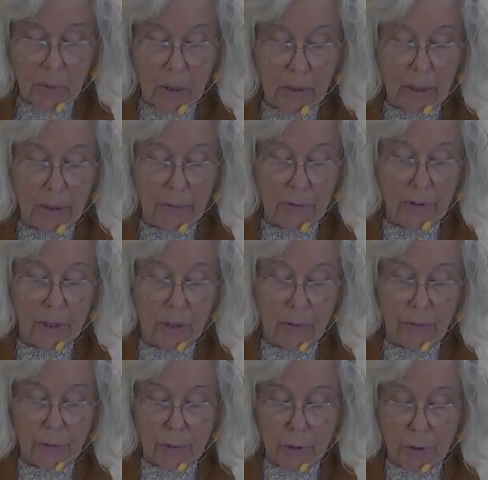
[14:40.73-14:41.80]
gifting
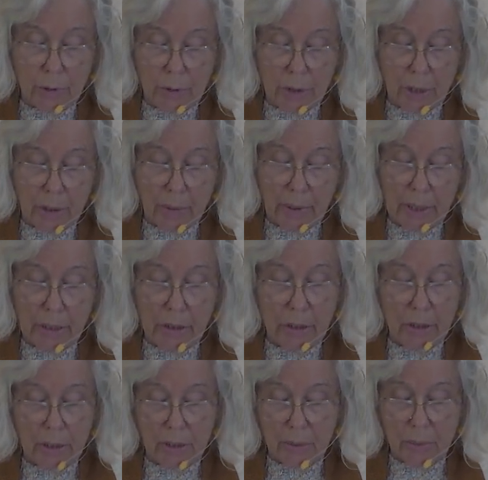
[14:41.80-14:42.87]
future
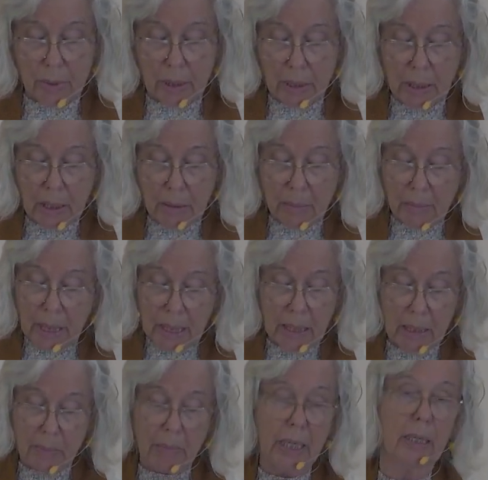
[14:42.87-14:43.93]
generations with
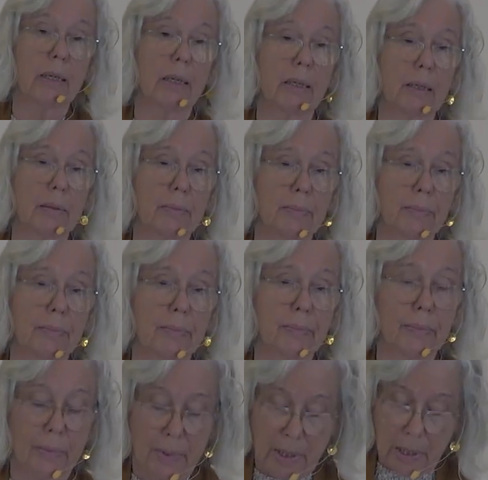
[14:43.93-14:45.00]
meaning-making,
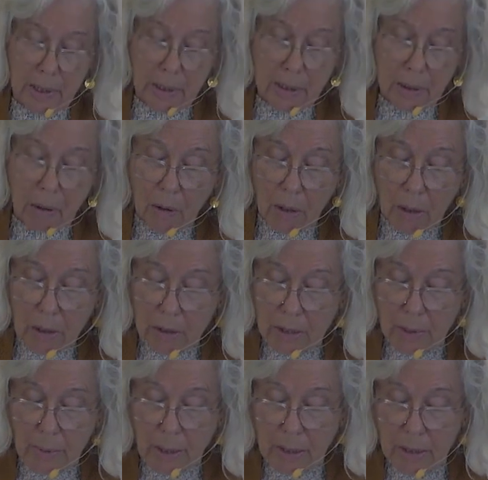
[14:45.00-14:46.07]
all
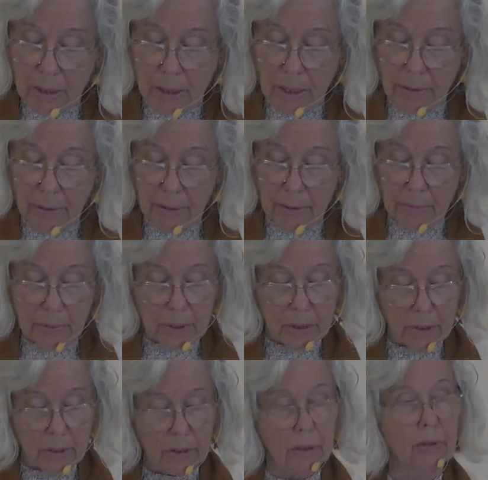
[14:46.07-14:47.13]
spun together into
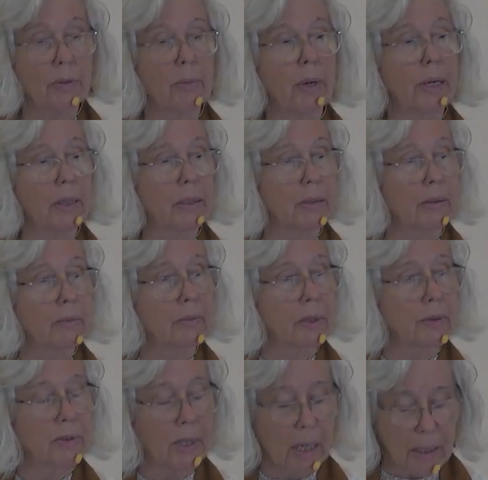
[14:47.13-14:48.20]
the thread of
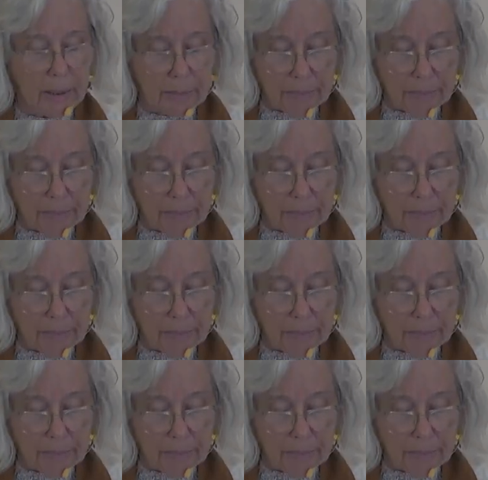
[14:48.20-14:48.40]
time.